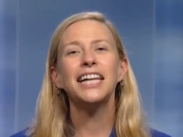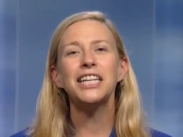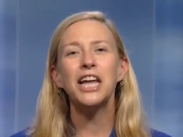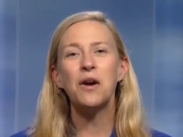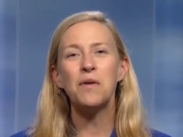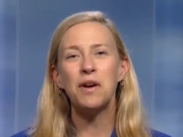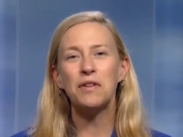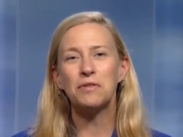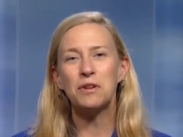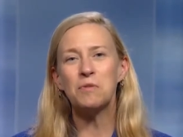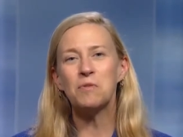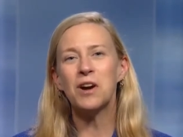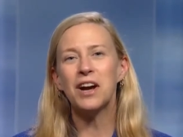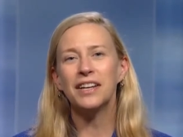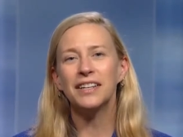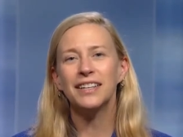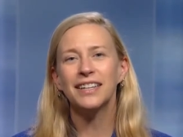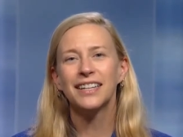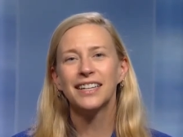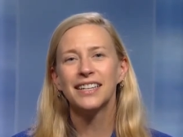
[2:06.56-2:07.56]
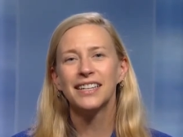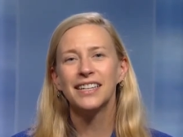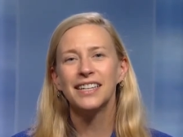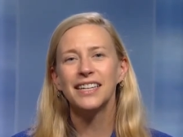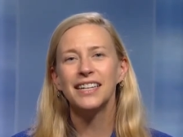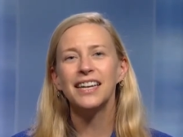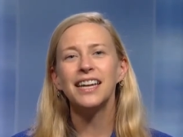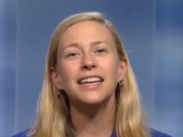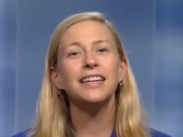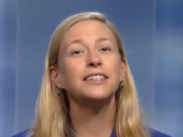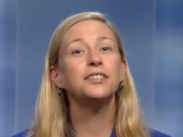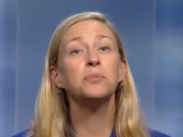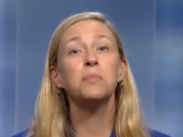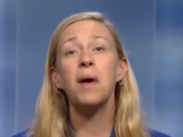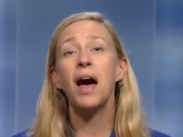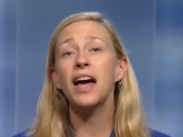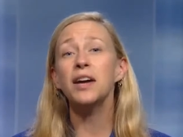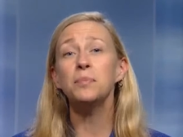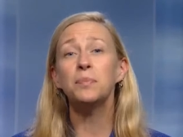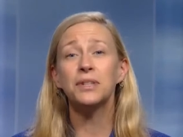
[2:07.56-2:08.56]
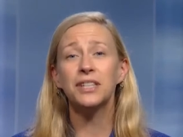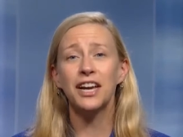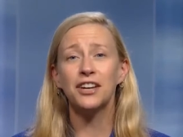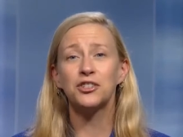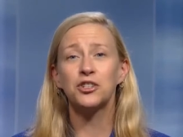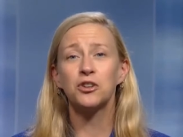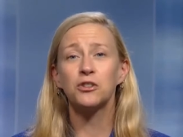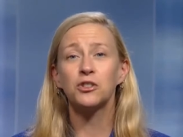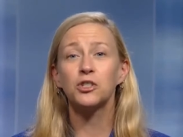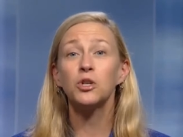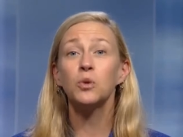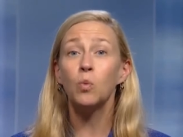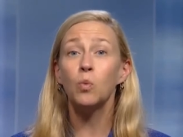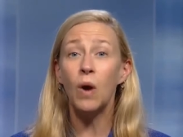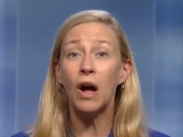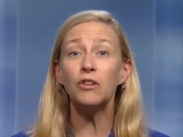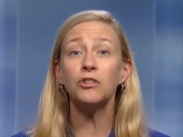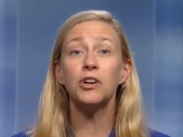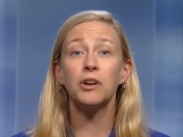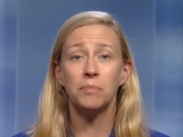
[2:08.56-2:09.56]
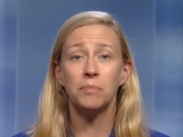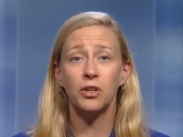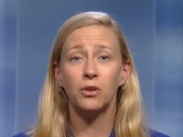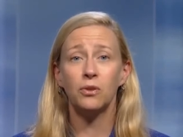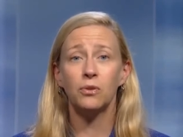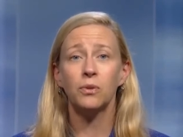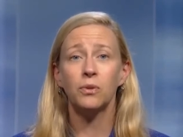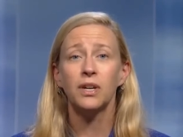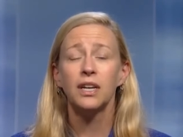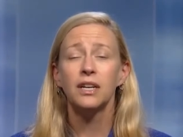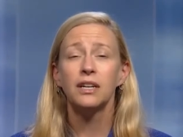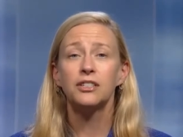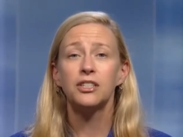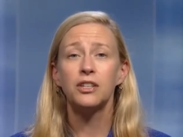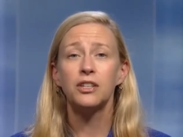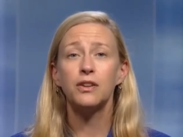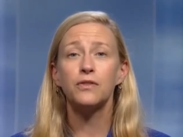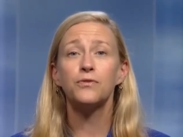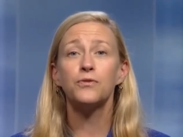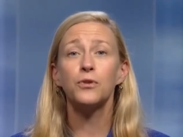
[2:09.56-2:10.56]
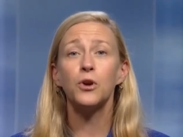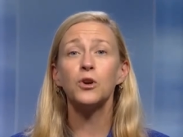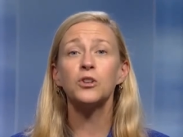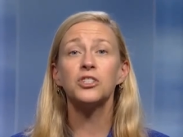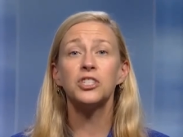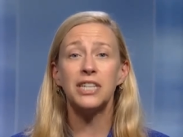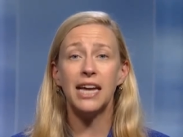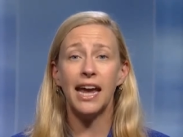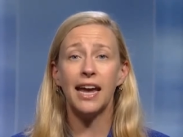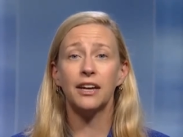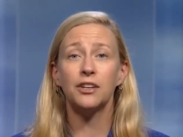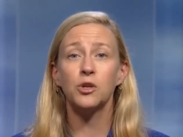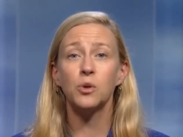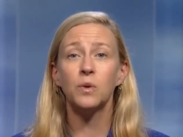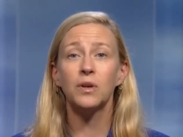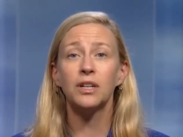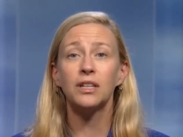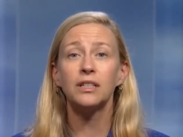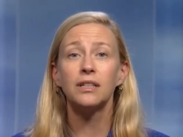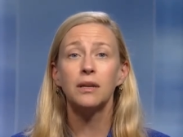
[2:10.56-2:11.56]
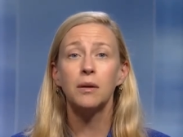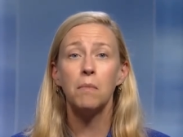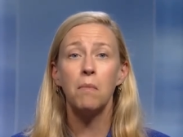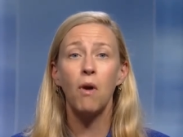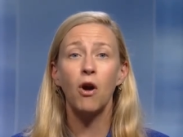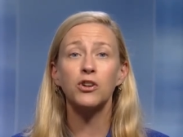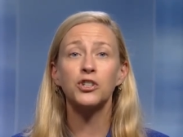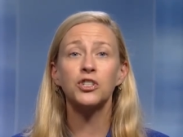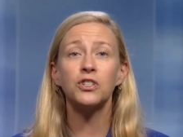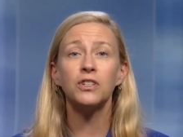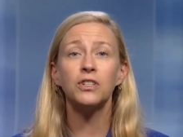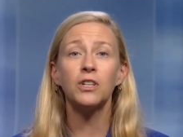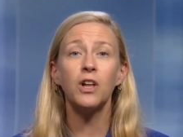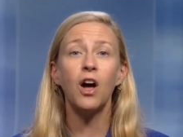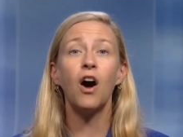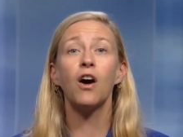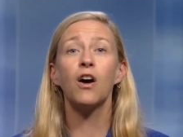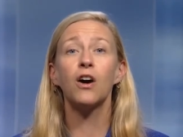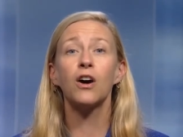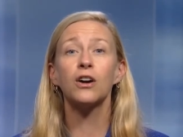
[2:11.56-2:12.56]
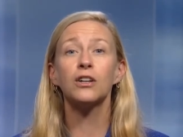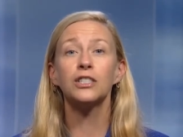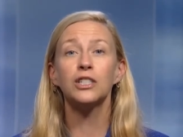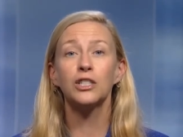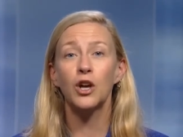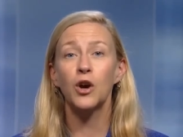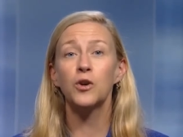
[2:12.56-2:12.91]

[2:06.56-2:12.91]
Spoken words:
Hello, everyone. It is my pleasure to welcome you to the first annual Marshall R.